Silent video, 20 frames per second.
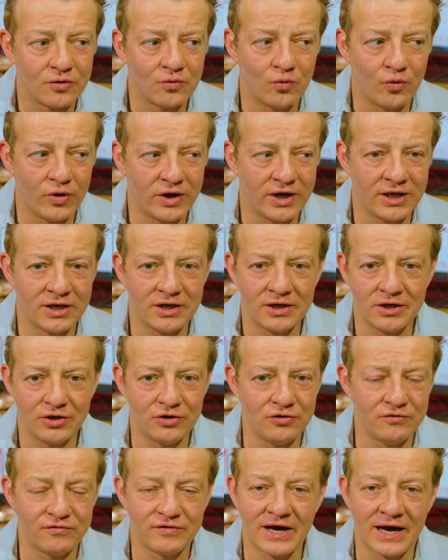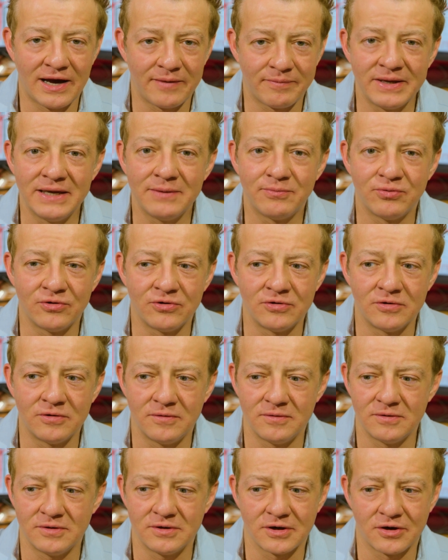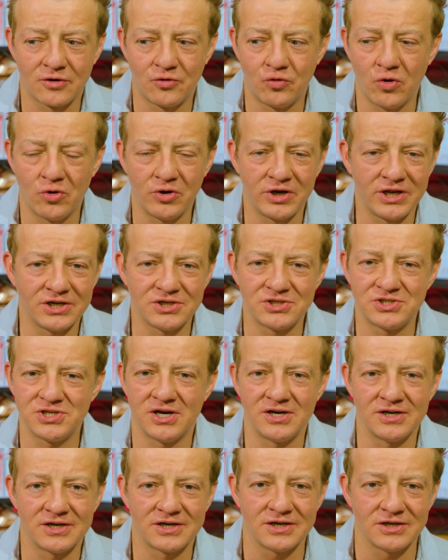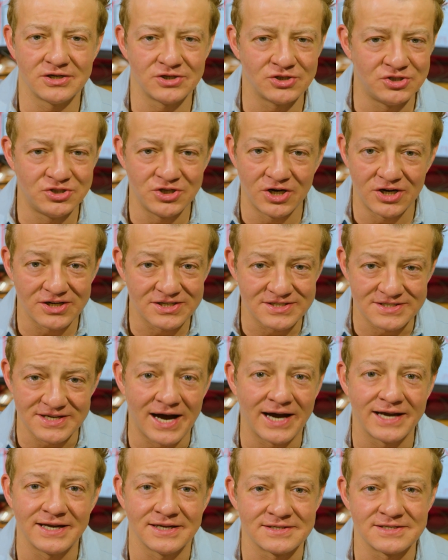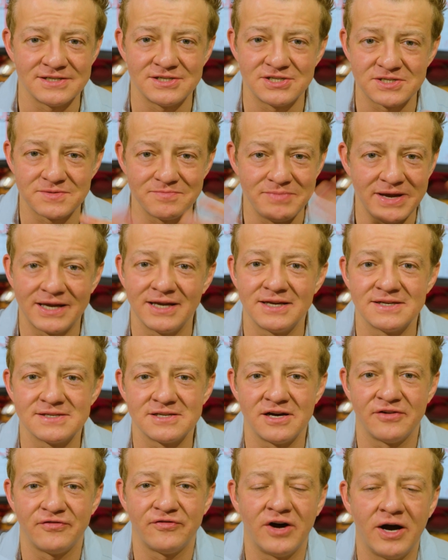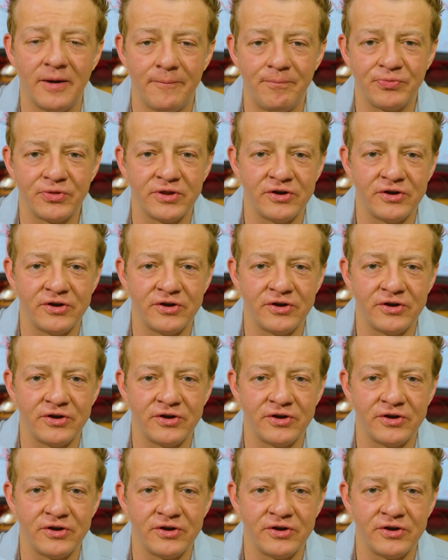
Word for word: when you've got people quoting junk junk science and just making stuff up.